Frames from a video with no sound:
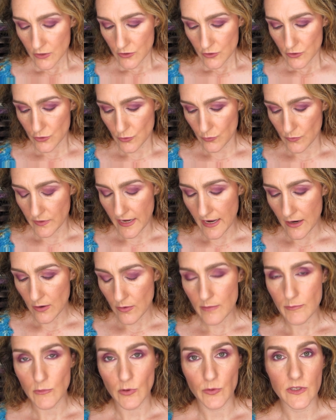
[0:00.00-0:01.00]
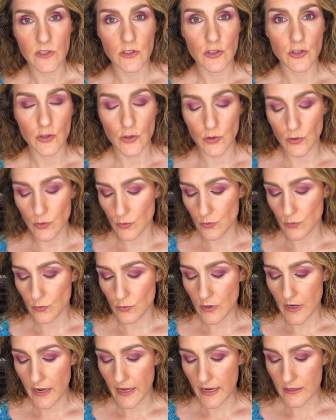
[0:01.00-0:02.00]
So now I'm going
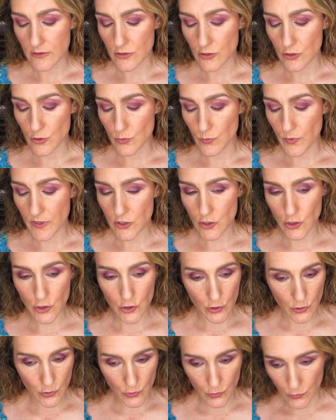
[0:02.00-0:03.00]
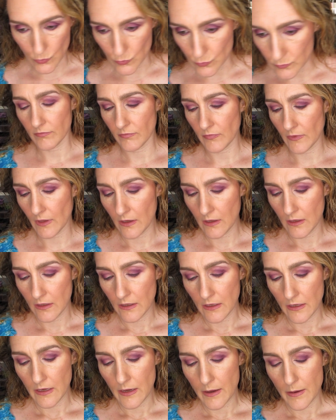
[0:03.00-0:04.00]
to switch to
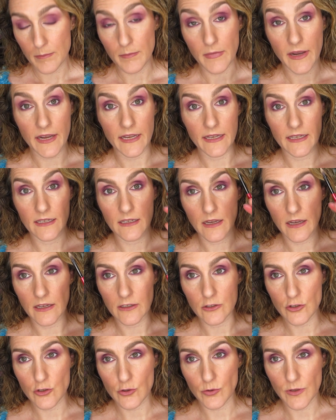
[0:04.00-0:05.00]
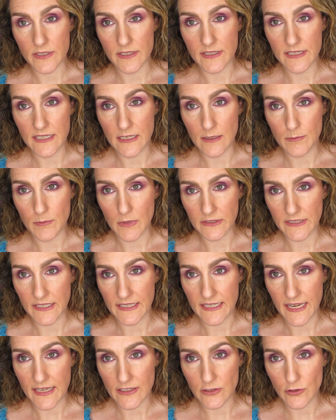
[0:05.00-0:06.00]
my trusty
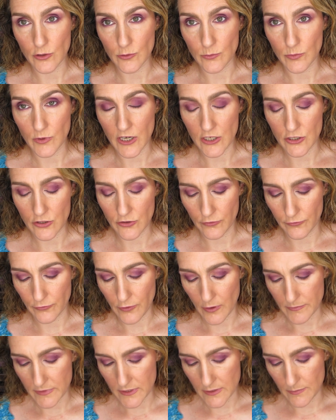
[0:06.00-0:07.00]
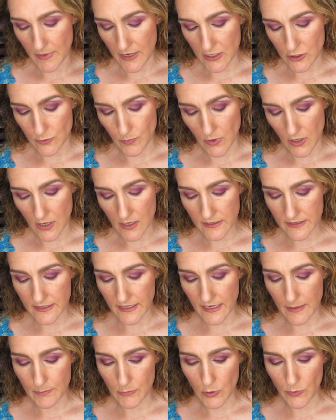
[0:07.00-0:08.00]
multitasker brush from Smashbox.
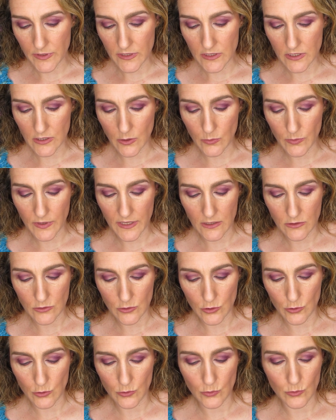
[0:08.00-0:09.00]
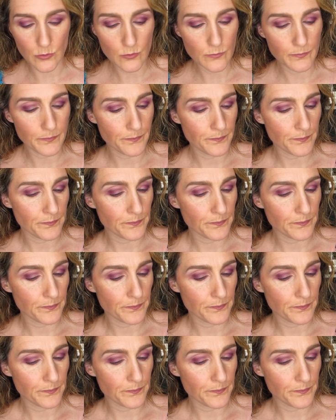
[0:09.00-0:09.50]
And I'm going to go into